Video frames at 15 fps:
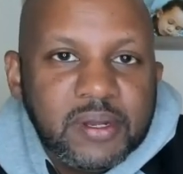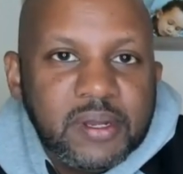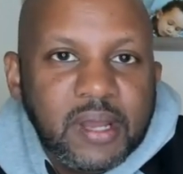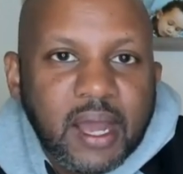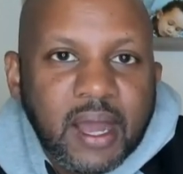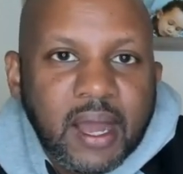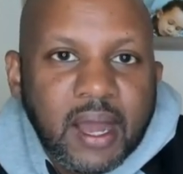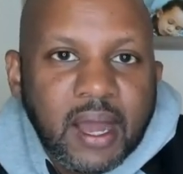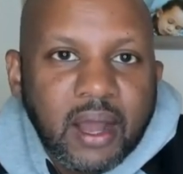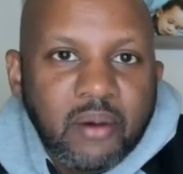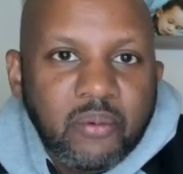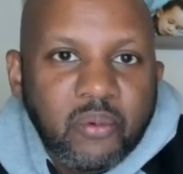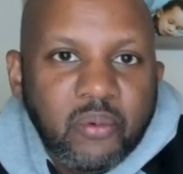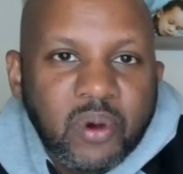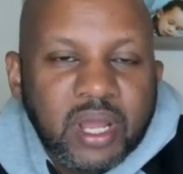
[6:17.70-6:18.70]

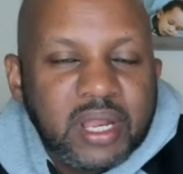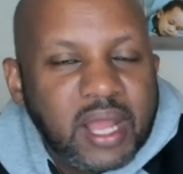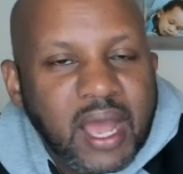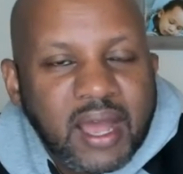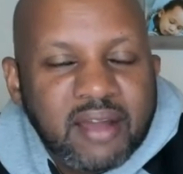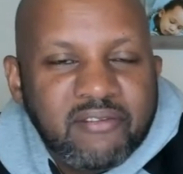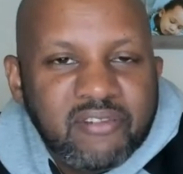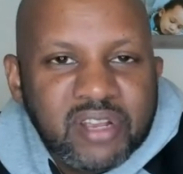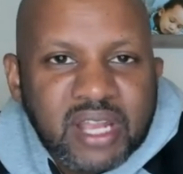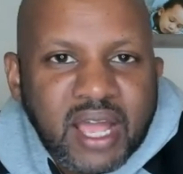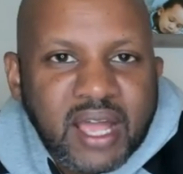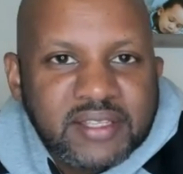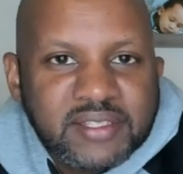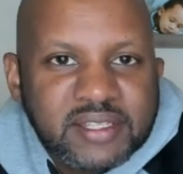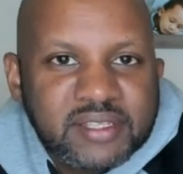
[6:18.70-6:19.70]
What I
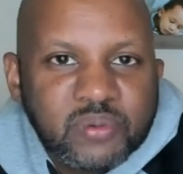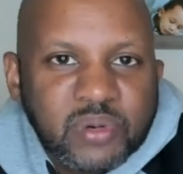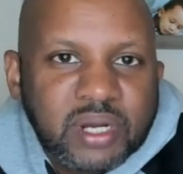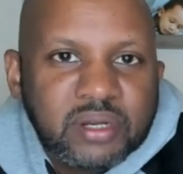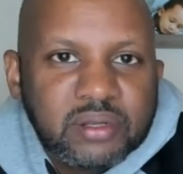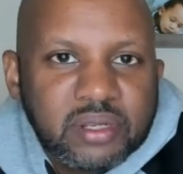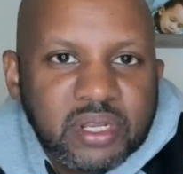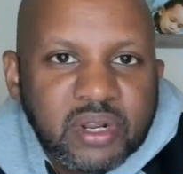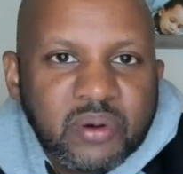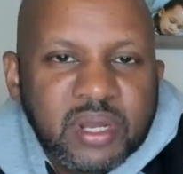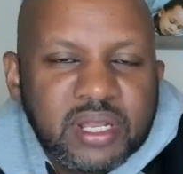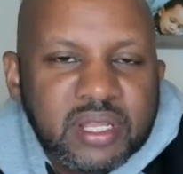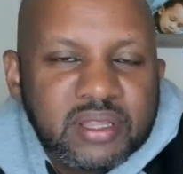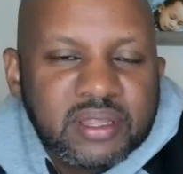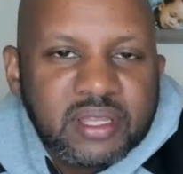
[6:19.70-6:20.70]
realized is, well, you know
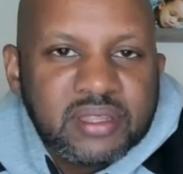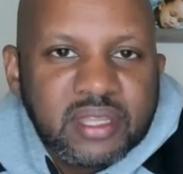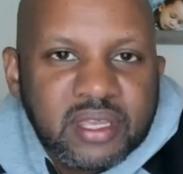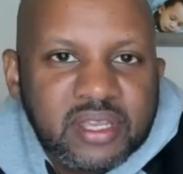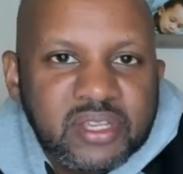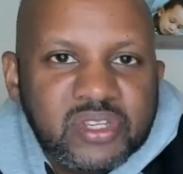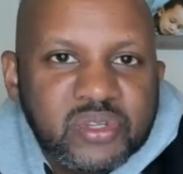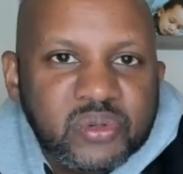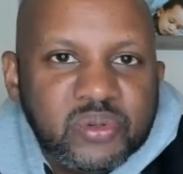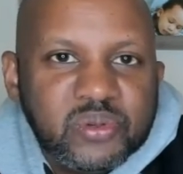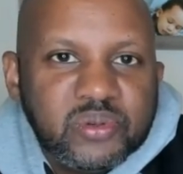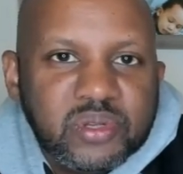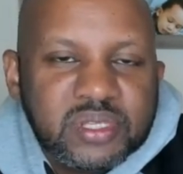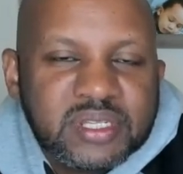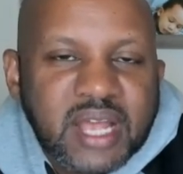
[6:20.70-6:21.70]
what? The issue
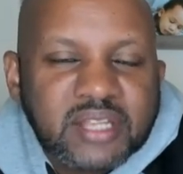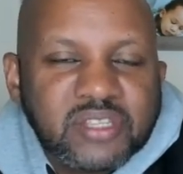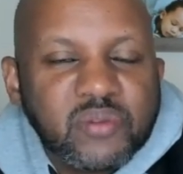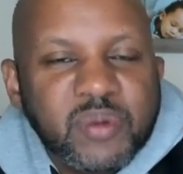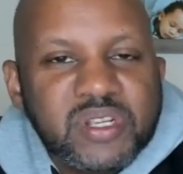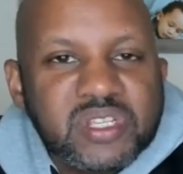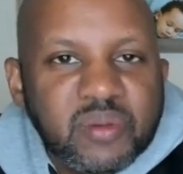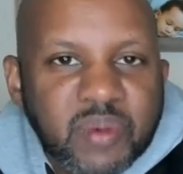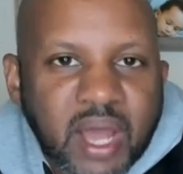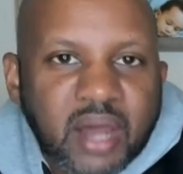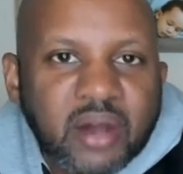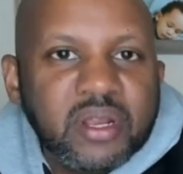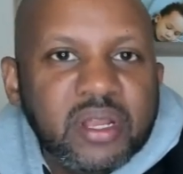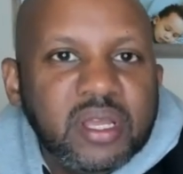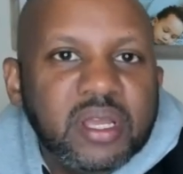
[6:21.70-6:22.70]
is not so much
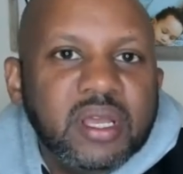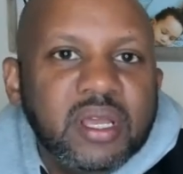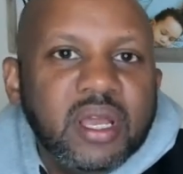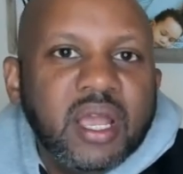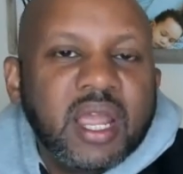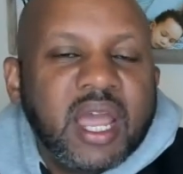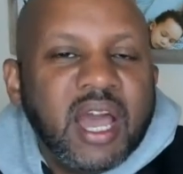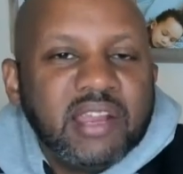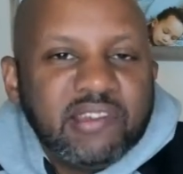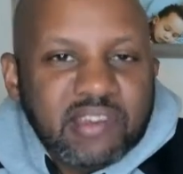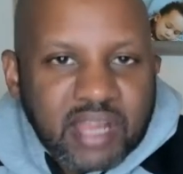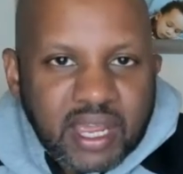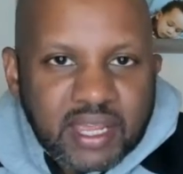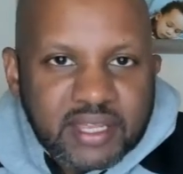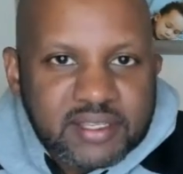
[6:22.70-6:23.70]
about color
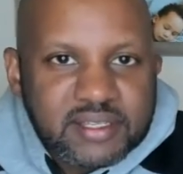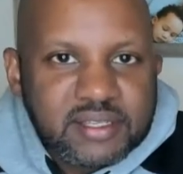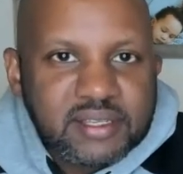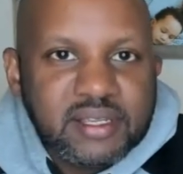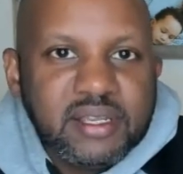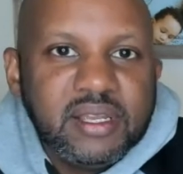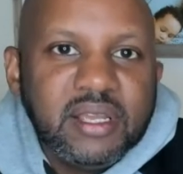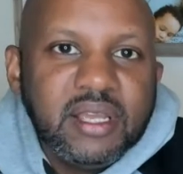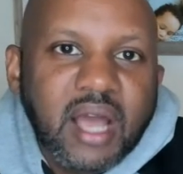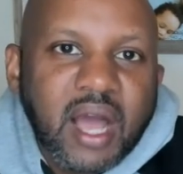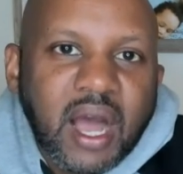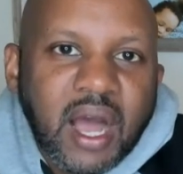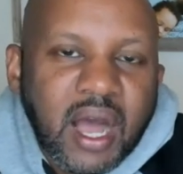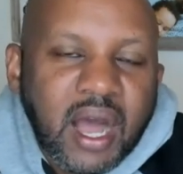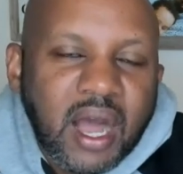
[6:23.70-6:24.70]
lines.
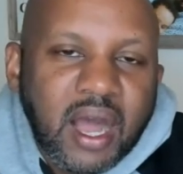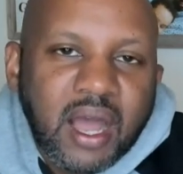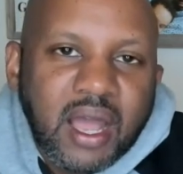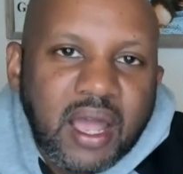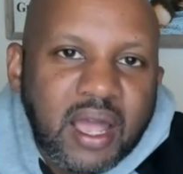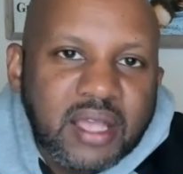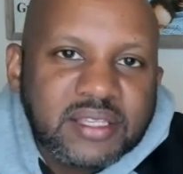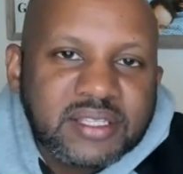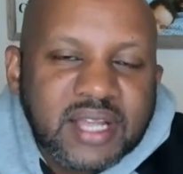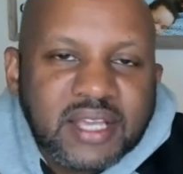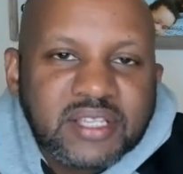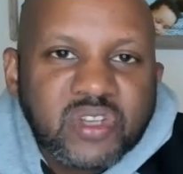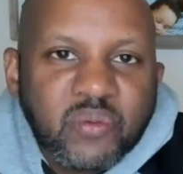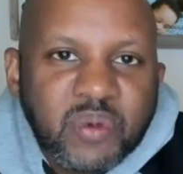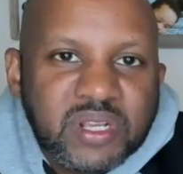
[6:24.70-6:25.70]
It's not
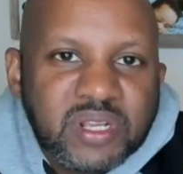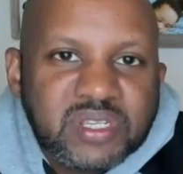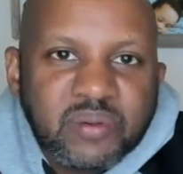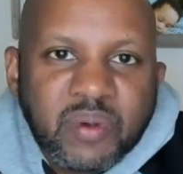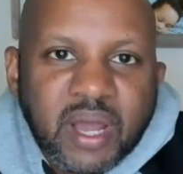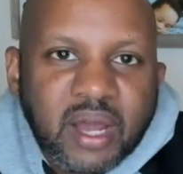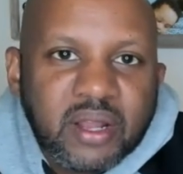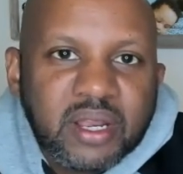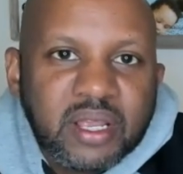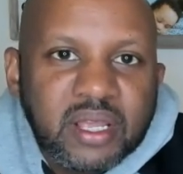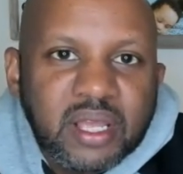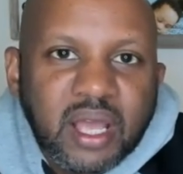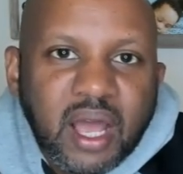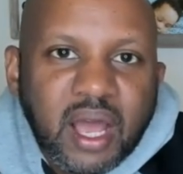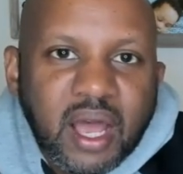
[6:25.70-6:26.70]
so much about
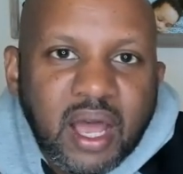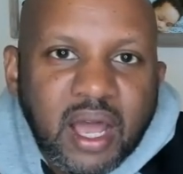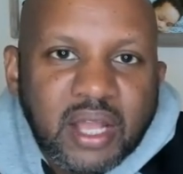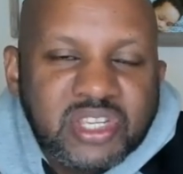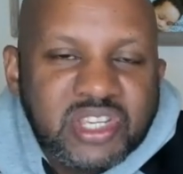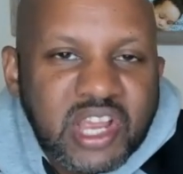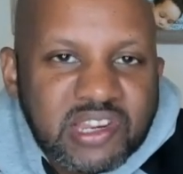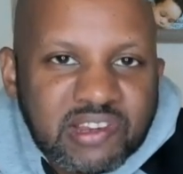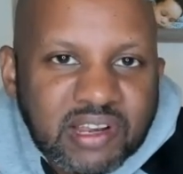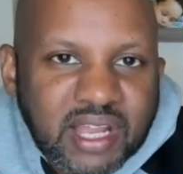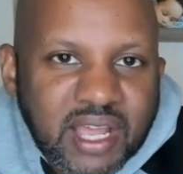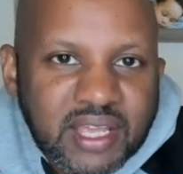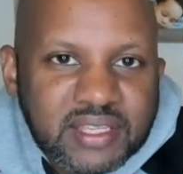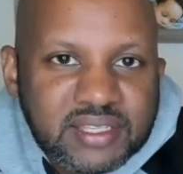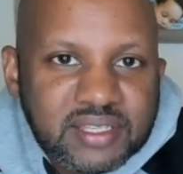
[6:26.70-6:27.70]
gender
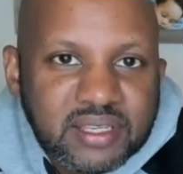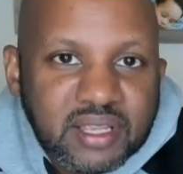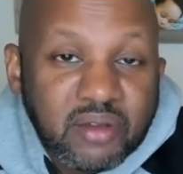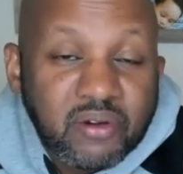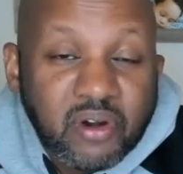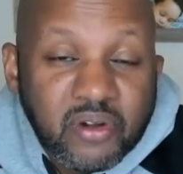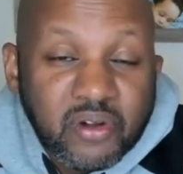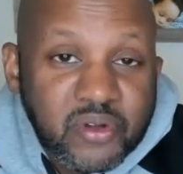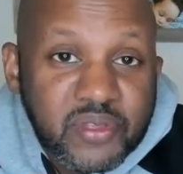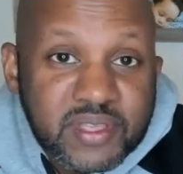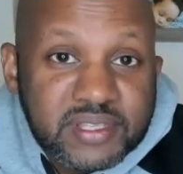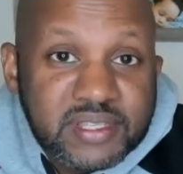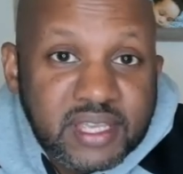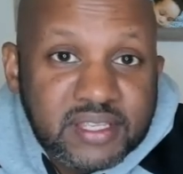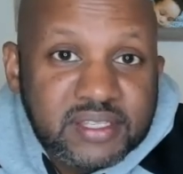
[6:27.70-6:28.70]
lines. Although these
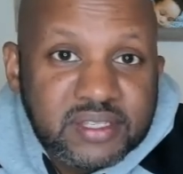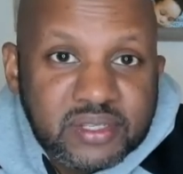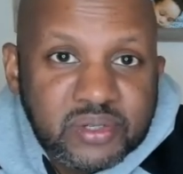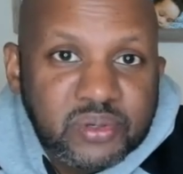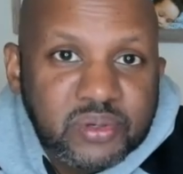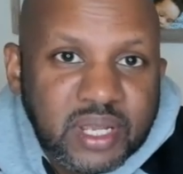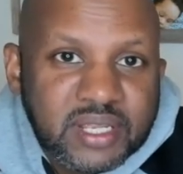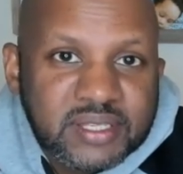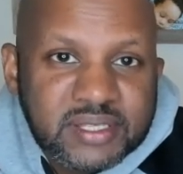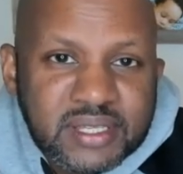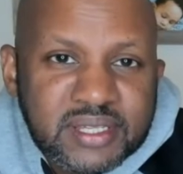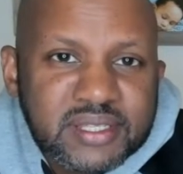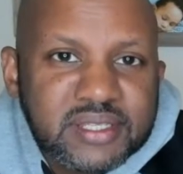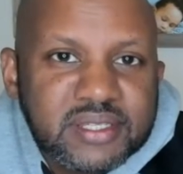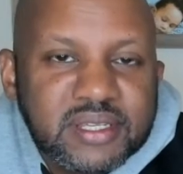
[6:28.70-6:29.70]
things do
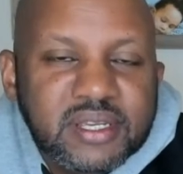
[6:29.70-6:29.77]
exist,